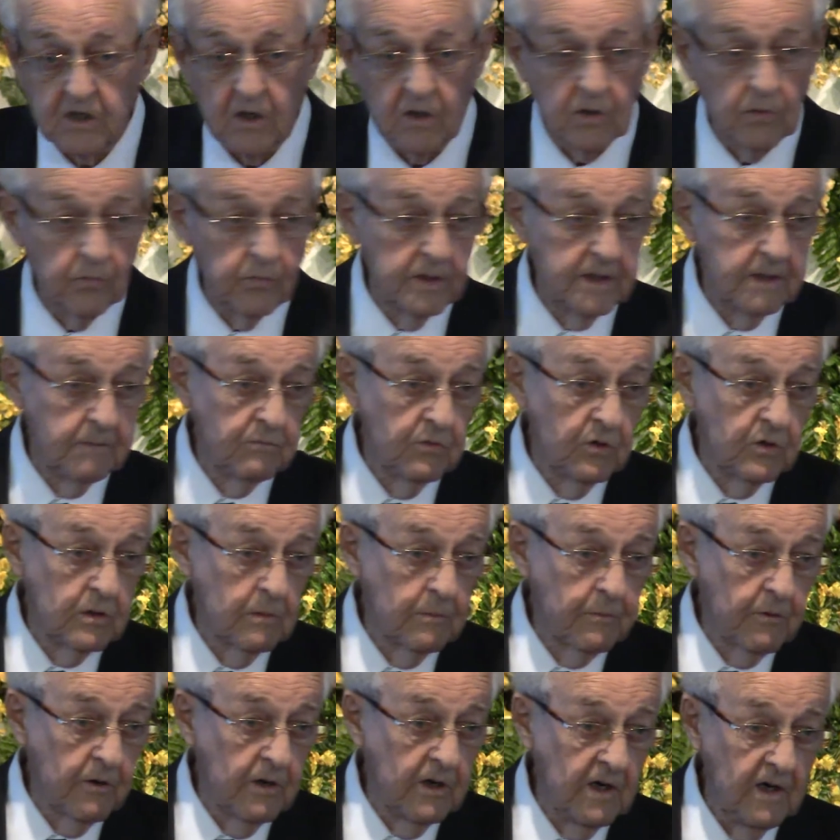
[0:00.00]
the only way I'm going to
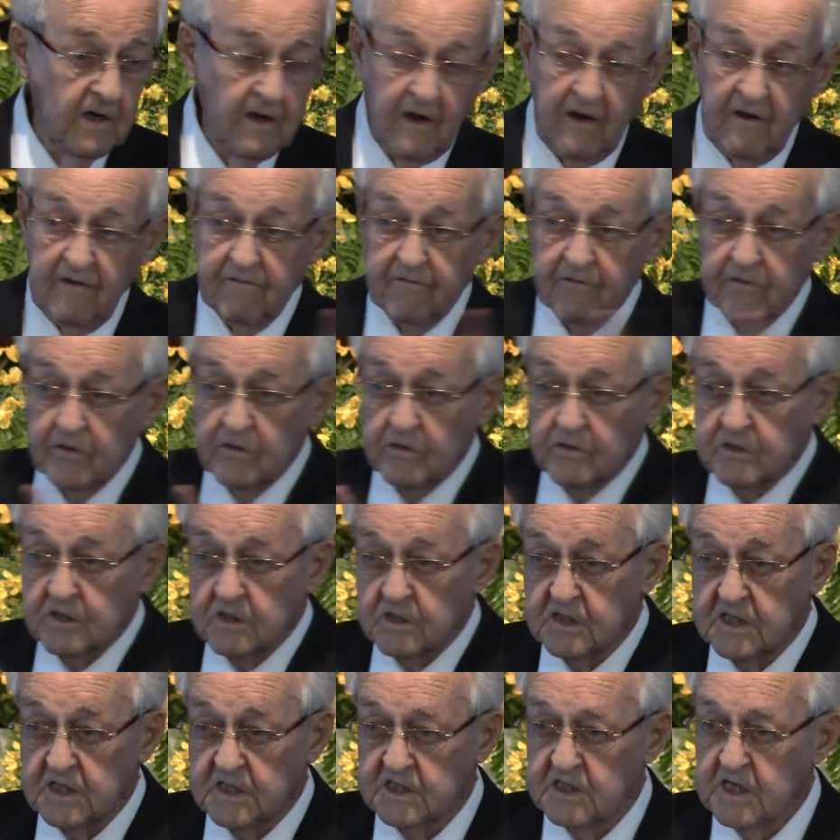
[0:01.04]
pray for your
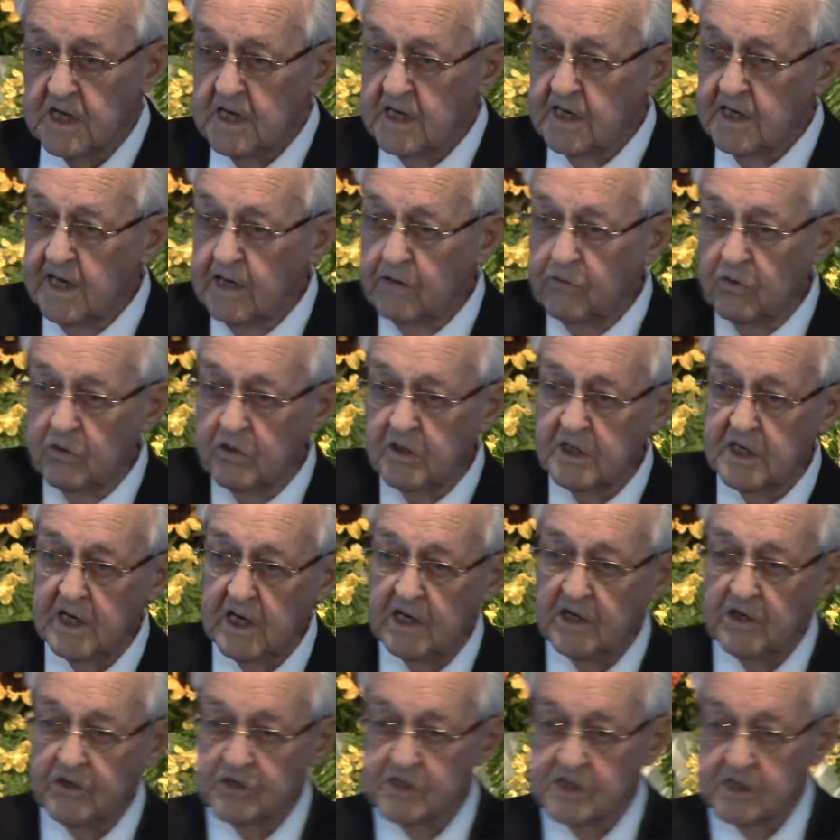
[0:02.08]
success." And I want to tell
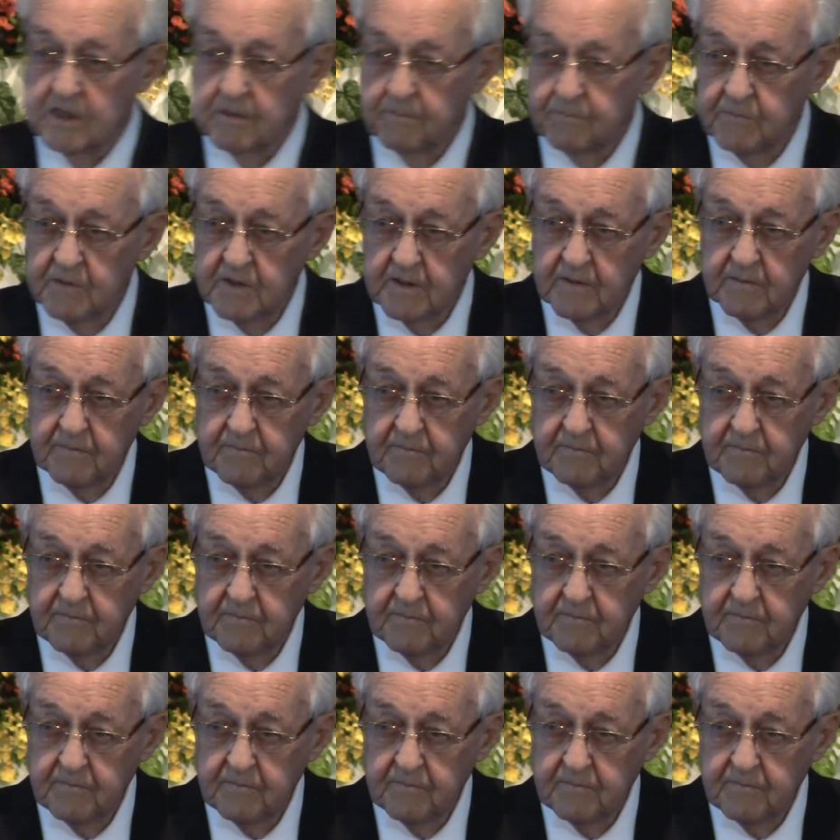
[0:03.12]
you something.